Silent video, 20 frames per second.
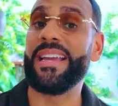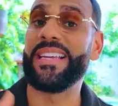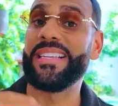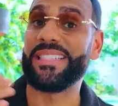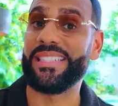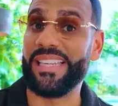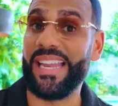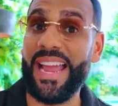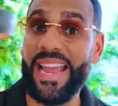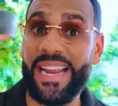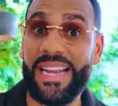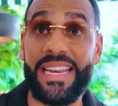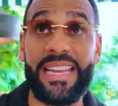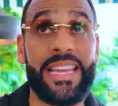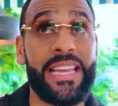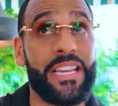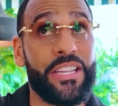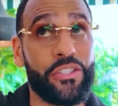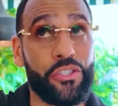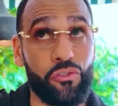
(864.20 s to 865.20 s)
is likely
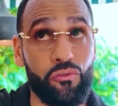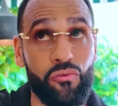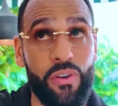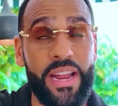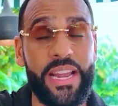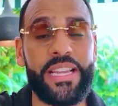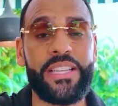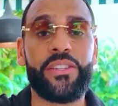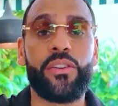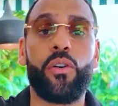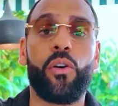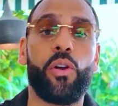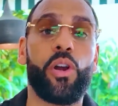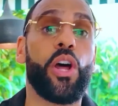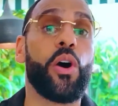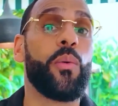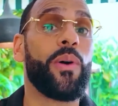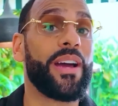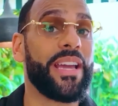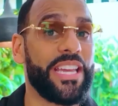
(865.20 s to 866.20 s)
to raise or
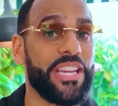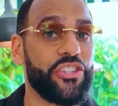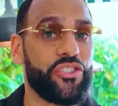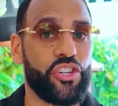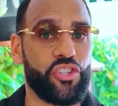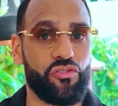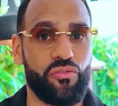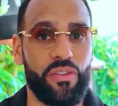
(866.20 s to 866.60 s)
lower interest